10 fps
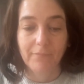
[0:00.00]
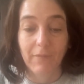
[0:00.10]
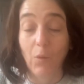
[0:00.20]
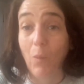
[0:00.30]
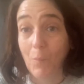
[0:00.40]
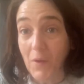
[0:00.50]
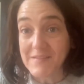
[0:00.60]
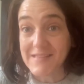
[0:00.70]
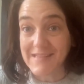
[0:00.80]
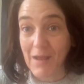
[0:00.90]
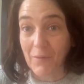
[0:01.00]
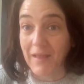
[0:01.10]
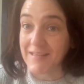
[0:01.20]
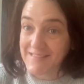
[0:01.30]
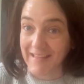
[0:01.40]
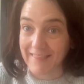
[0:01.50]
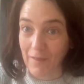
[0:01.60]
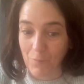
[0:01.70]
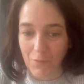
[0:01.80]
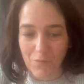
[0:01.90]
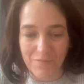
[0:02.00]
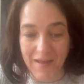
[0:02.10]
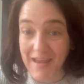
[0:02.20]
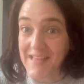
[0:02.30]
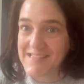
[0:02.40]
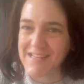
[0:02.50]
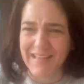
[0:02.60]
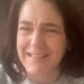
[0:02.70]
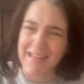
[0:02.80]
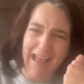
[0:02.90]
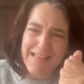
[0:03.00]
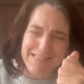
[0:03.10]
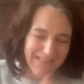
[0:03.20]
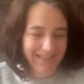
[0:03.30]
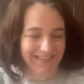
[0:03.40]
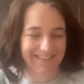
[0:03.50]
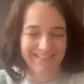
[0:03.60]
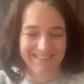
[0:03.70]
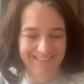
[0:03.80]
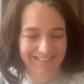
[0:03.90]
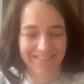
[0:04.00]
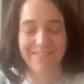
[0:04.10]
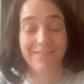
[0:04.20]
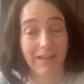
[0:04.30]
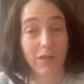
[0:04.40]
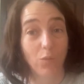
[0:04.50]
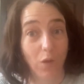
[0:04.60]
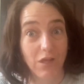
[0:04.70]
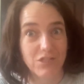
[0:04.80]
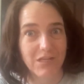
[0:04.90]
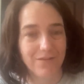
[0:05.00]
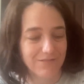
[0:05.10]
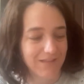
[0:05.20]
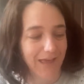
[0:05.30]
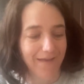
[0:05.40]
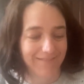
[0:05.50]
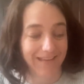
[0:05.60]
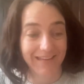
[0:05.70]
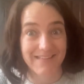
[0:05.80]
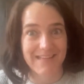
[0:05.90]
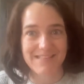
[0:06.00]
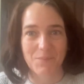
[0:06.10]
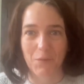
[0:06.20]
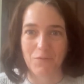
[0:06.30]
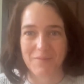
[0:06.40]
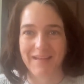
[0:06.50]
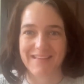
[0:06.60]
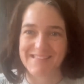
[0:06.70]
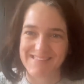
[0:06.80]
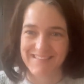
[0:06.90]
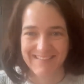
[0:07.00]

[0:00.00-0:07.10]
One present down, I can tick that one off my list. Yes, feeling quite achieved there. I can tick something off my list.